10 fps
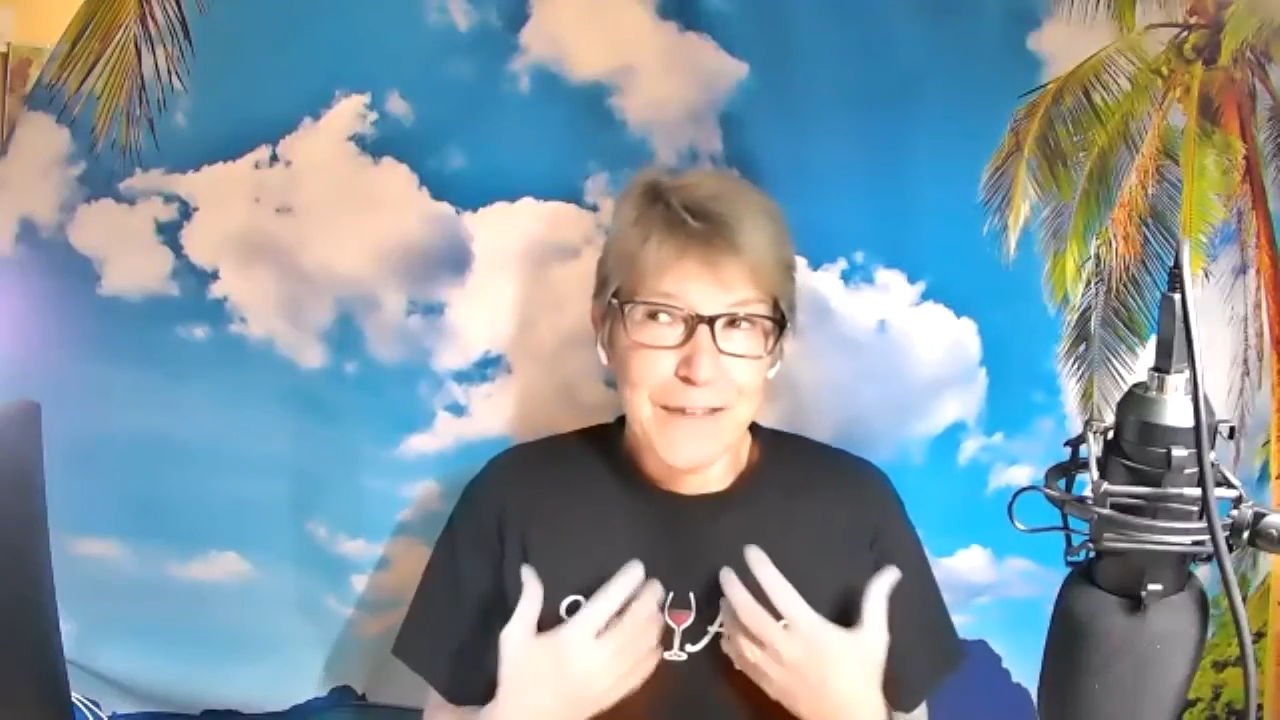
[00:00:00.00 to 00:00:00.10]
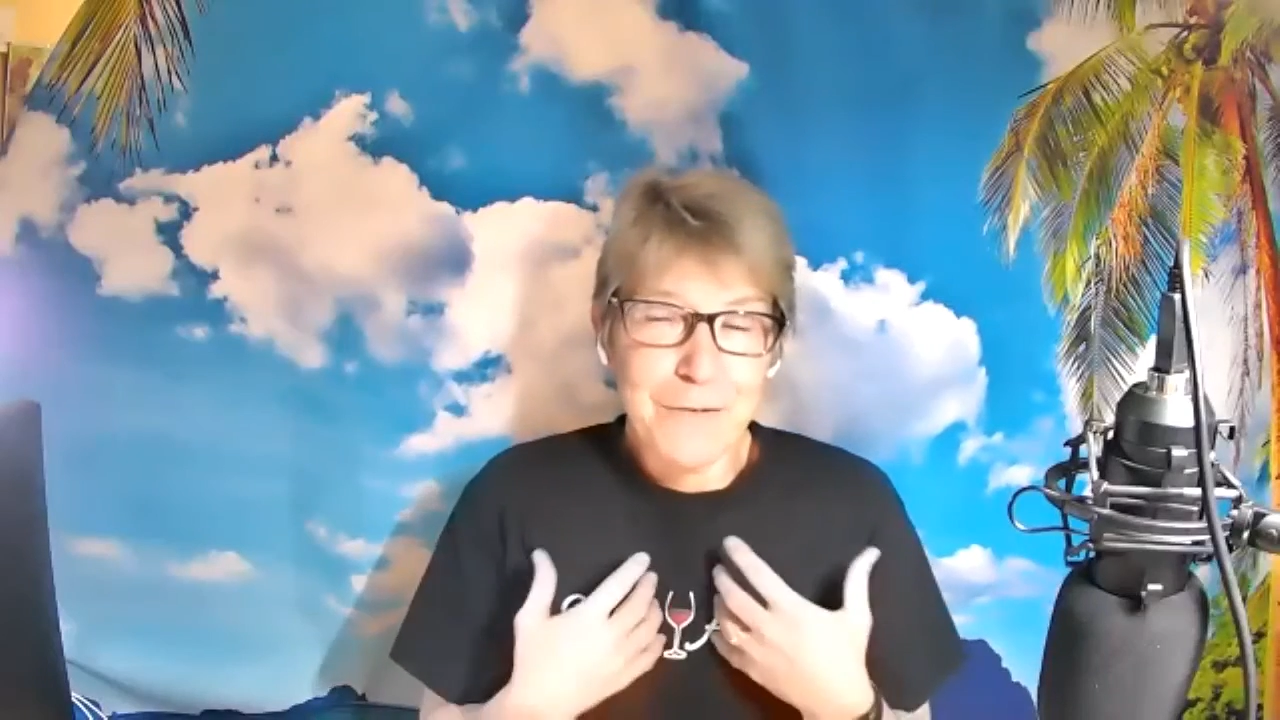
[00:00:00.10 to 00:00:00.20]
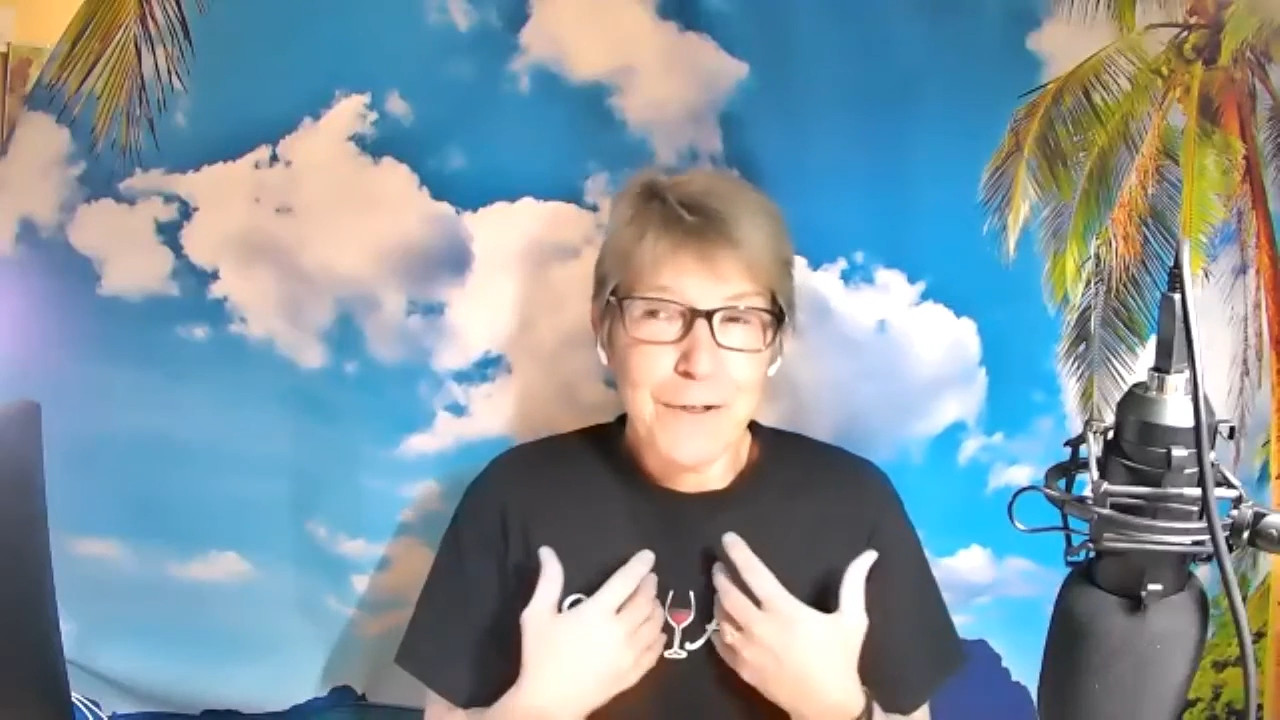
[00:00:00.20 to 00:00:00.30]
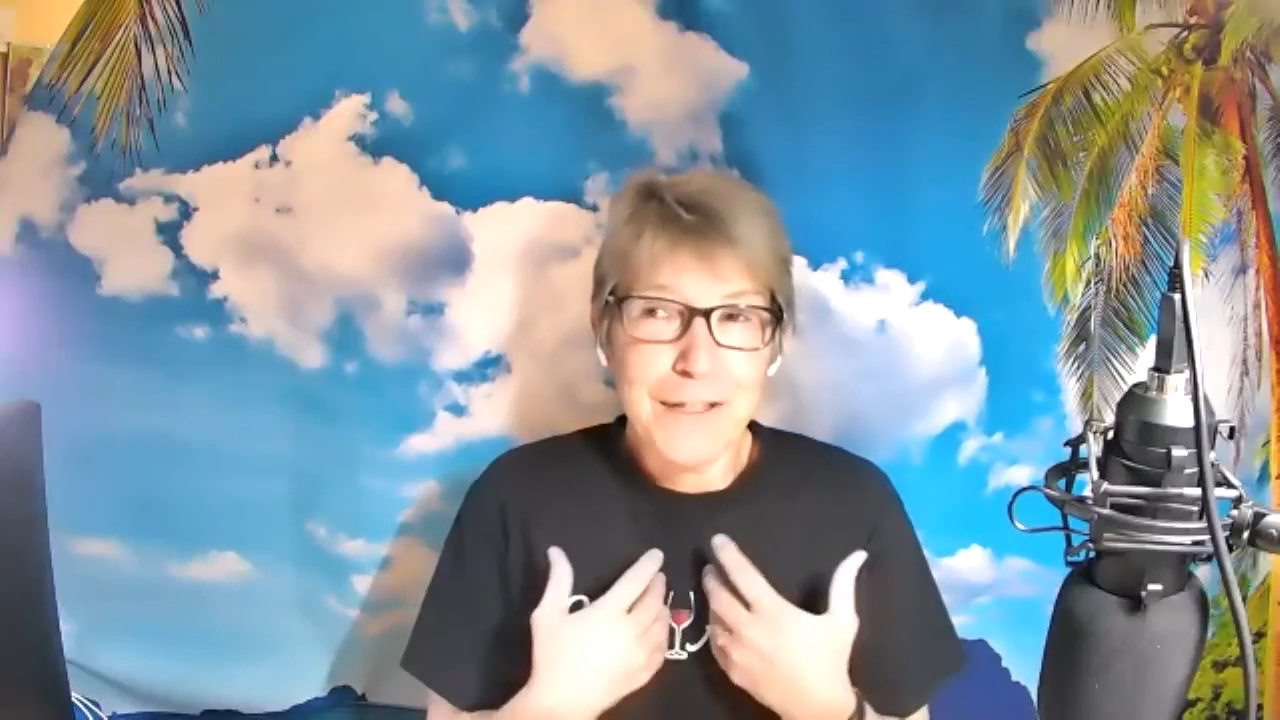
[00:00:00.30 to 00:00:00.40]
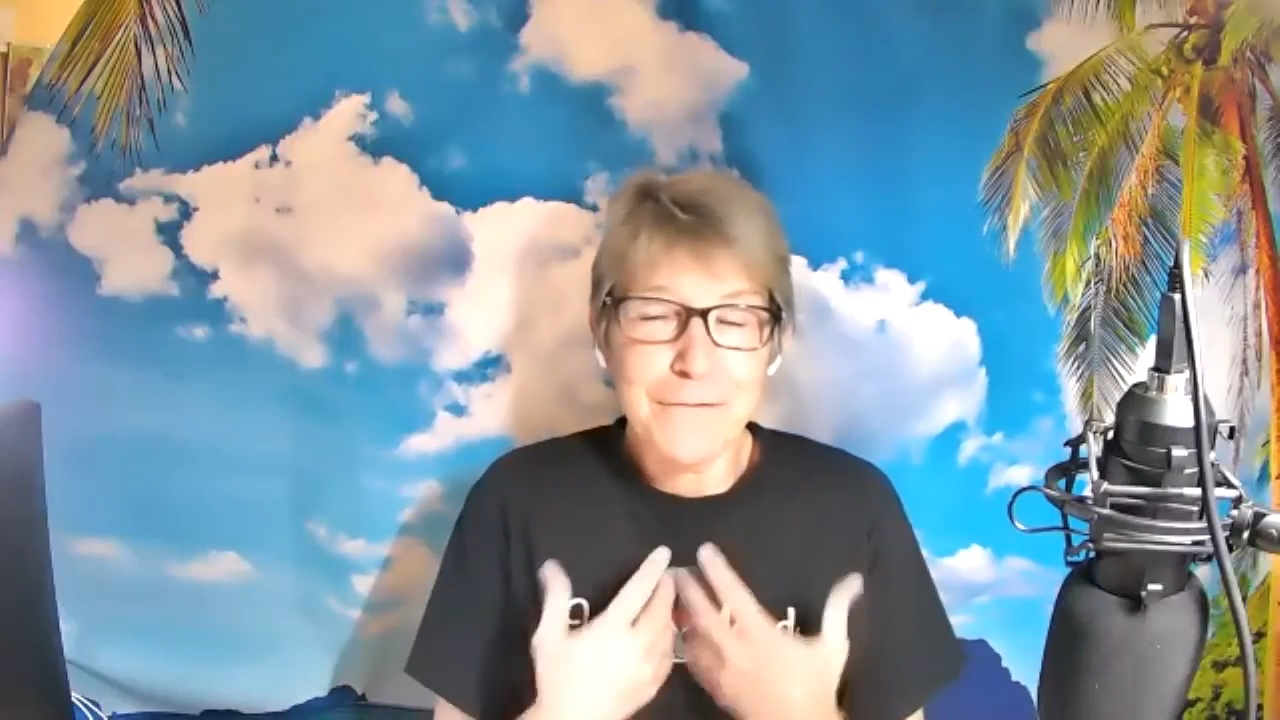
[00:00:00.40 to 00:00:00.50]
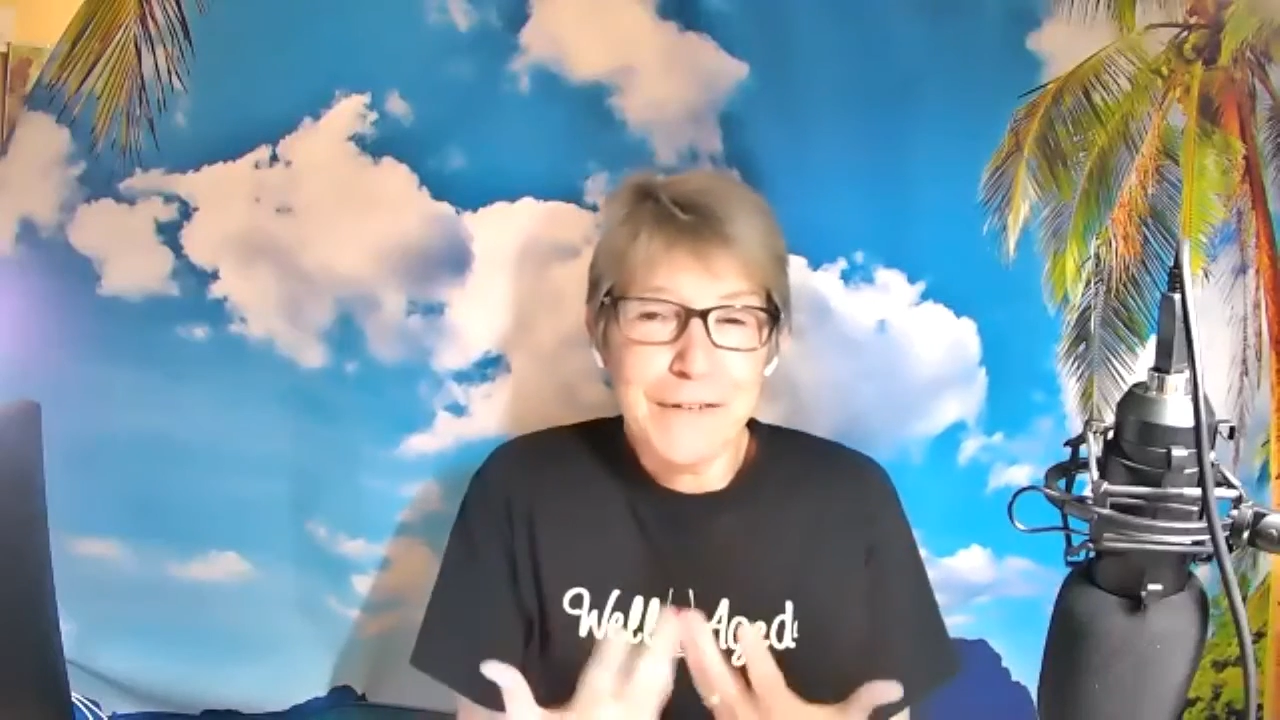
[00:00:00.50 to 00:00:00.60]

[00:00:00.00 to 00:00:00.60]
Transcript: they really